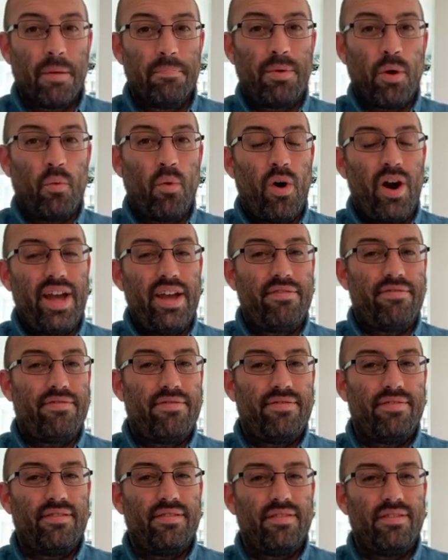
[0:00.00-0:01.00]
But what
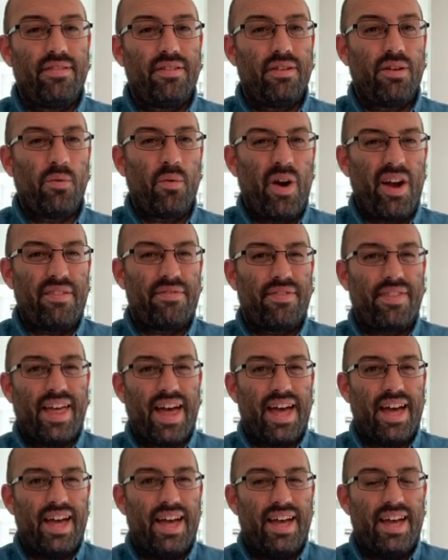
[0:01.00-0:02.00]
if
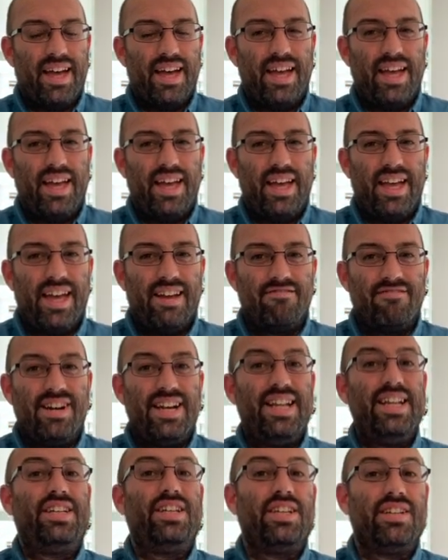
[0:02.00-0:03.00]
that
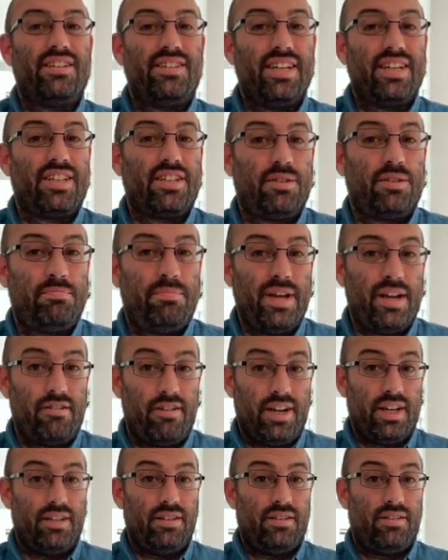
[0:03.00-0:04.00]
religious
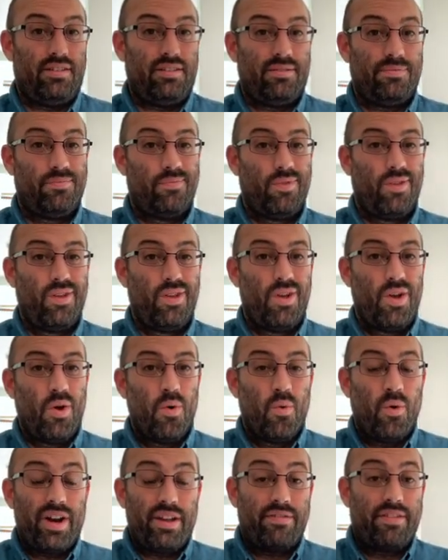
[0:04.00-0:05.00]
experience,
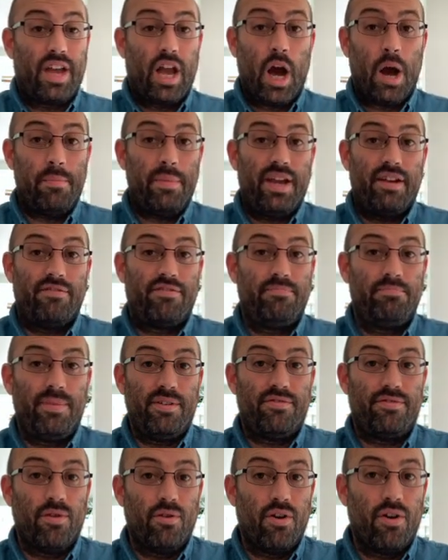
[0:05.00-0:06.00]
what if coming
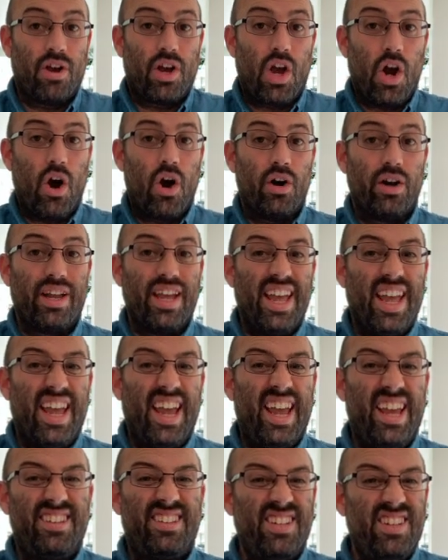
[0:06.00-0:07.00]
before God
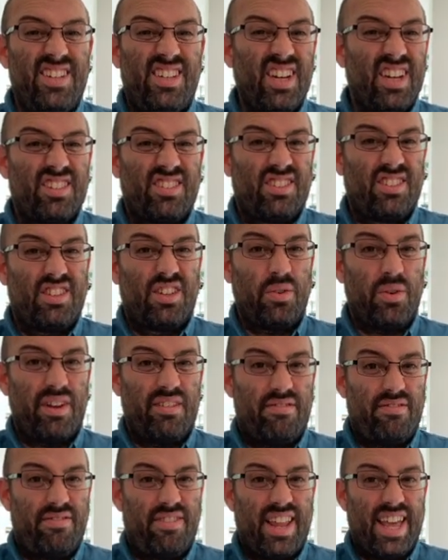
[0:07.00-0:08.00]
isn't just to
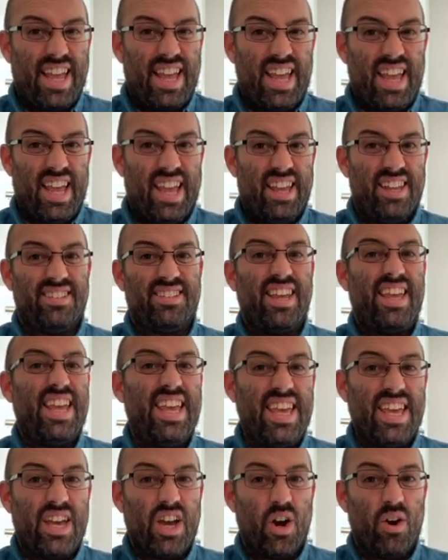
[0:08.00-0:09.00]
inflate his
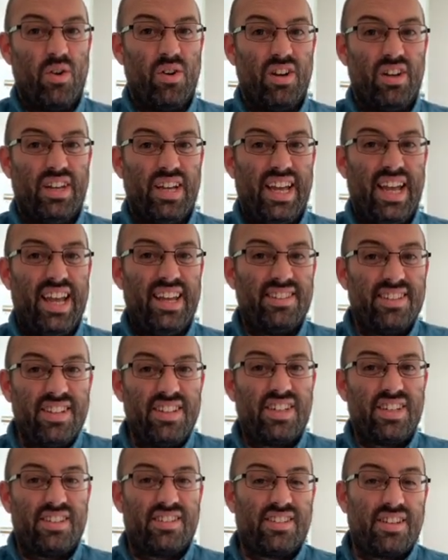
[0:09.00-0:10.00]
ego, isn't
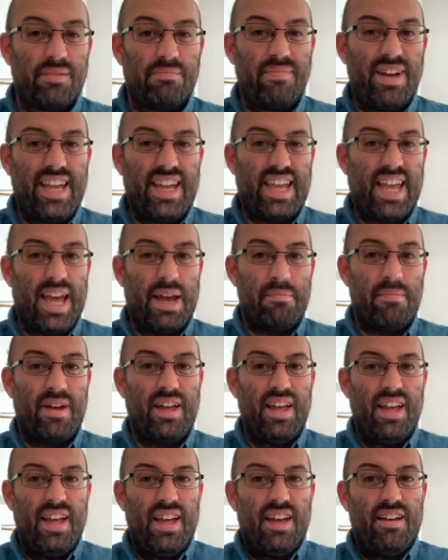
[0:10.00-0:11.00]
just to make him
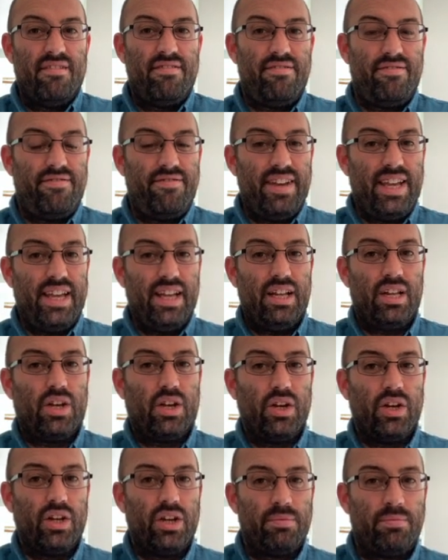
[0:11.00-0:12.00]
feel
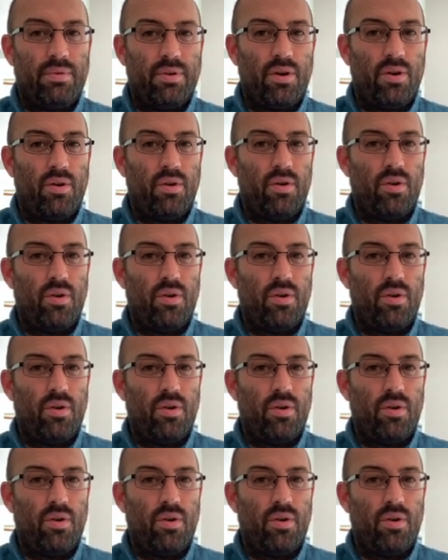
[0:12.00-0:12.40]
good, but